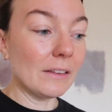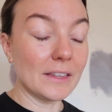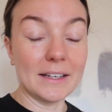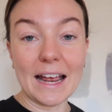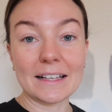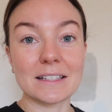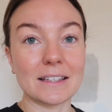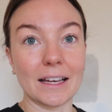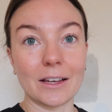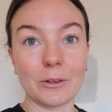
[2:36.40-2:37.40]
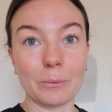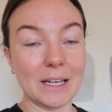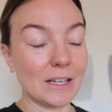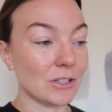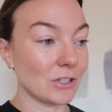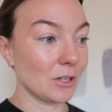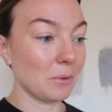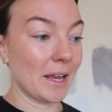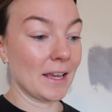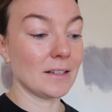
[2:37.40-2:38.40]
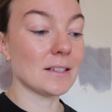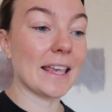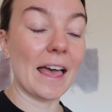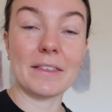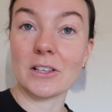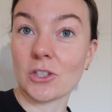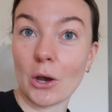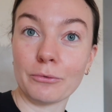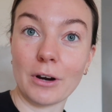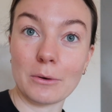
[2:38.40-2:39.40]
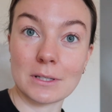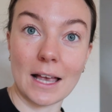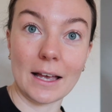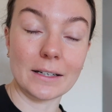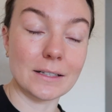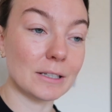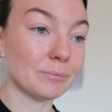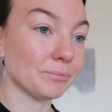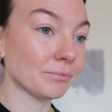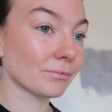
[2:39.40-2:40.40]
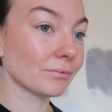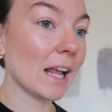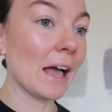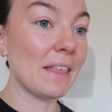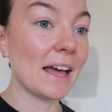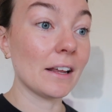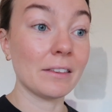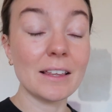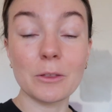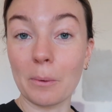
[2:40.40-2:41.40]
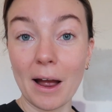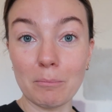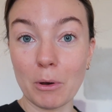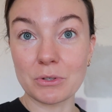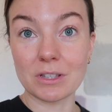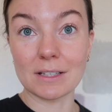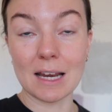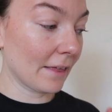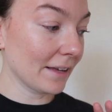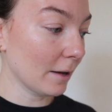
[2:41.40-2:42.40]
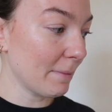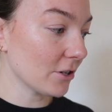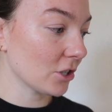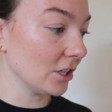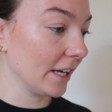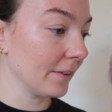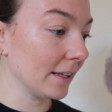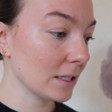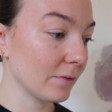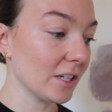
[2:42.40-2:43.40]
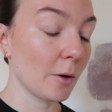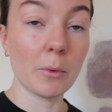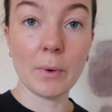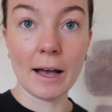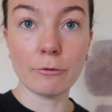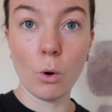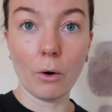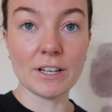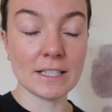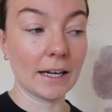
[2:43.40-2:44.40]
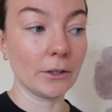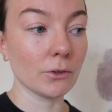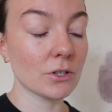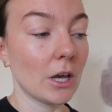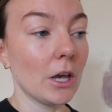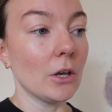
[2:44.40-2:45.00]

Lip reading: The next thing that we need to do is get this sofa outside, and then I think that we're out most of the day. I think I mentioned it in the last video, but we have quarry tiles.